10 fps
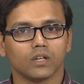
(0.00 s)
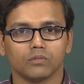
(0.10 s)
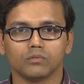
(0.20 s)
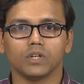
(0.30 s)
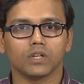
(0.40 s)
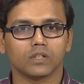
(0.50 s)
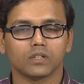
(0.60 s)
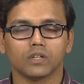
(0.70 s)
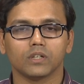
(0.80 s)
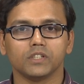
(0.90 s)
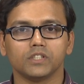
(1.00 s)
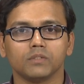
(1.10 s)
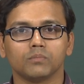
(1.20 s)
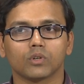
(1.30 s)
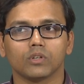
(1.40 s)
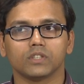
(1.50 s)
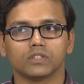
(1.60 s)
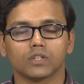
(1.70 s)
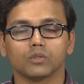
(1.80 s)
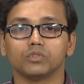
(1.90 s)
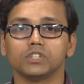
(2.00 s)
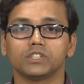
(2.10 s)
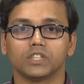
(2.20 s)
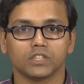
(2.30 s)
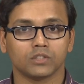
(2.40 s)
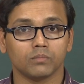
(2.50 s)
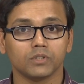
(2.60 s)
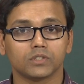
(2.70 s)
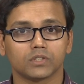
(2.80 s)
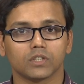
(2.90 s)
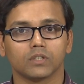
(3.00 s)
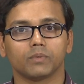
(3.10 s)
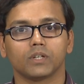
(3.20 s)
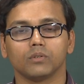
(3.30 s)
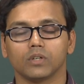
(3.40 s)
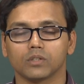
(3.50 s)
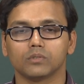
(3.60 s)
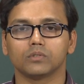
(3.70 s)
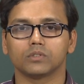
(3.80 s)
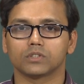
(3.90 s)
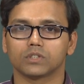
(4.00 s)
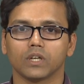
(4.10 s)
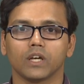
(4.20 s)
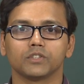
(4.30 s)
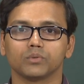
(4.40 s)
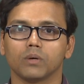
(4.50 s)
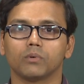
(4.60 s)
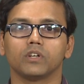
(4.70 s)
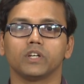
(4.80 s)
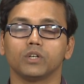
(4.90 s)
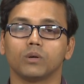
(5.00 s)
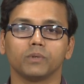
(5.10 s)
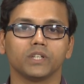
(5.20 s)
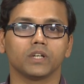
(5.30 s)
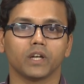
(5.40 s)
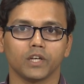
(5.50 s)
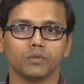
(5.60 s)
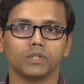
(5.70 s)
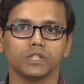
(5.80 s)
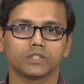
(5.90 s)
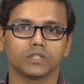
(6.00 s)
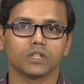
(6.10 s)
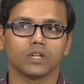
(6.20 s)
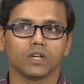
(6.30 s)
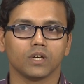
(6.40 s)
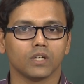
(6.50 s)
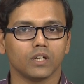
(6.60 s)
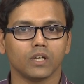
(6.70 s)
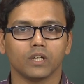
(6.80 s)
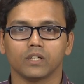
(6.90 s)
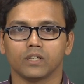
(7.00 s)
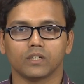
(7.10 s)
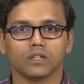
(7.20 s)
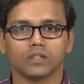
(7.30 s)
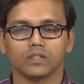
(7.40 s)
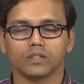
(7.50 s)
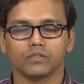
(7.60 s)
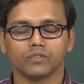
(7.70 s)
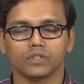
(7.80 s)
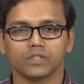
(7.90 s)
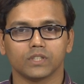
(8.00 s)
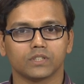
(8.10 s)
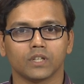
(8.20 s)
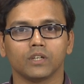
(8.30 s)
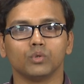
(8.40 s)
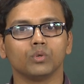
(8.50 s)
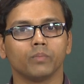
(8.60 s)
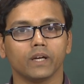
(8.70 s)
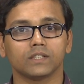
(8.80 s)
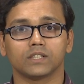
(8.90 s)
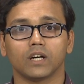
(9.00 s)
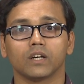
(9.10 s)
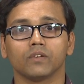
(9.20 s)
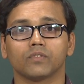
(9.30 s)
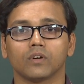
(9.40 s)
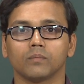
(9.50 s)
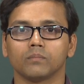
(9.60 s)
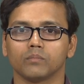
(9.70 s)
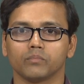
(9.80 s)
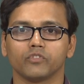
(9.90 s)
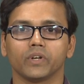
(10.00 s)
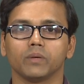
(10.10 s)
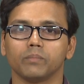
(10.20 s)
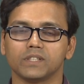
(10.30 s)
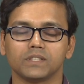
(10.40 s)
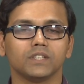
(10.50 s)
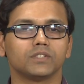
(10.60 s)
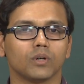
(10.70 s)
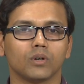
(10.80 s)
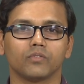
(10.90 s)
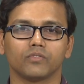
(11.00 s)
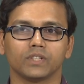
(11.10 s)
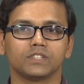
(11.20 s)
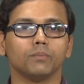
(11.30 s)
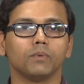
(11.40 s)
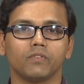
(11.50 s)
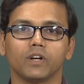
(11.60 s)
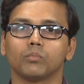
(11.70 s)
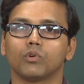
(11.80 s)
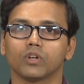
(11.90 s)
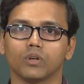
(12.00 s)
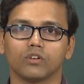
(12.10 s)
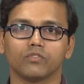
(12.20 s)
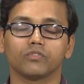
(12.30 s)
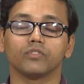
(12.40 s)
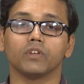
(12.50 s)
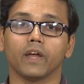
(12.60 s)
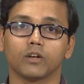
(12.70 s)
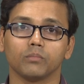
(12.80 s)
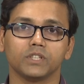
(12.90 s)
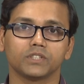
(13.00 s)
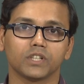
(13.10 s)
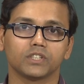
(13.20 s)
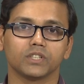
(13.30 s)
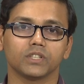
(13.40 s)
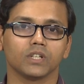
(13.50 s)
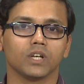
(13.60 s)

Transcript: We are uh, reaching more or less the closing stages of this uh, particular course as we have already completed 9 weeks and uh, if we just uh, look back starting from very basics of a simplified model of atomic structure